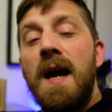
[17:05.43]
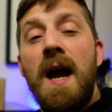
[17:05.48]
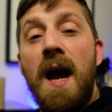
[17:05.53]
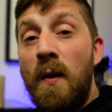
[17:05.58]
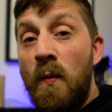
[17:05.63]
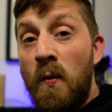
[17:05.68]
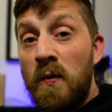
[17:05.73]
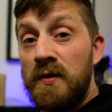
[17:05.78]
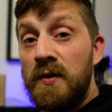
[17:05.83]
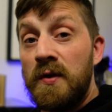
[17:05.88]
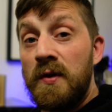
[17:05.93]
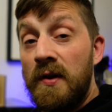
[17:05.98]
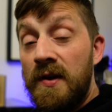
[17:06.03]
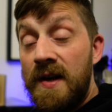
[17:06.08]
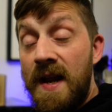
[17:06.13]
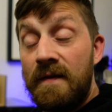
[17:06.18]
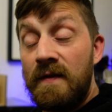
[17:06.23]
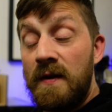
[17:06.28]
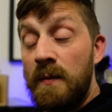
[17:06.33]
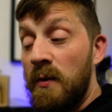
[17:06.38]
I won't do it on
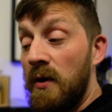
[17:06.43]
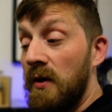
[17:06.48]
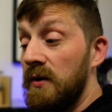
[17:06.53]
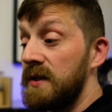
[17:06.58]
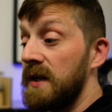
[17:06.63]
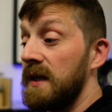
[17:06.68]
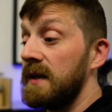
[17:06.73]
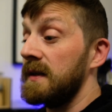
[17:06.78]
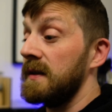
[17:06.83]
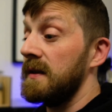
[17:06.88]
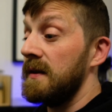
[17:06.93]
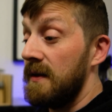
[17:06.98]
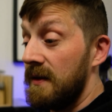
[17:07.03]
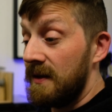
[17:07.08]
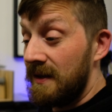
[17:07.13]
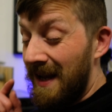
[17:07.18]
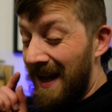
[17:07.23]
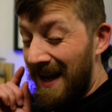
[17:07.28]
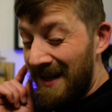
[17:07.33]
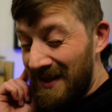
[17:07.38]
every project.
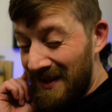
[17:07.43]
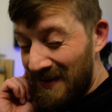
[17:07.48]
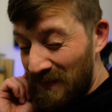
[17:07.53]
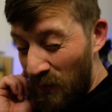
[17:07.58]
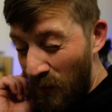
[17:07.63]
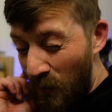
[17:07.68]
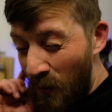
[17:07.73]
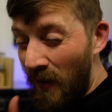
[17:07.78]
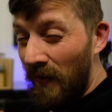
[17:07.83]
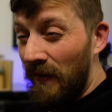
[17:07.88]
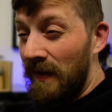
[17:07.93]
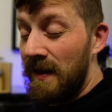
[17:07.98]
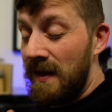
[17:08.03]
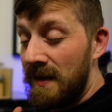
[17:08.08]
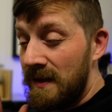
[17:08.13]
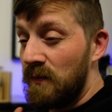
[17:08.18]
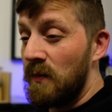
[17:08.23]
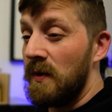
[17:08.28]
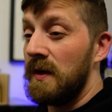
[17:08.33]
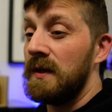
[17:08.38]
I just want
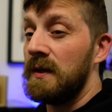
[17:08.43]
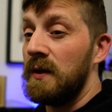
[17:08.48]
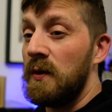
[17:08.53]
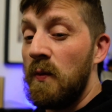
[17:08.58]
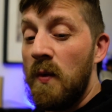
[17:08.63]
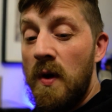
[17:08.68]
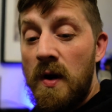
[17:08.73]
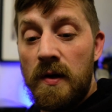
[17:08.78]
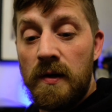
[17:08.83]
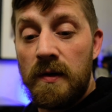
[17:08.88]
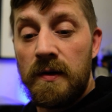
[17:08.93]
this one to go out.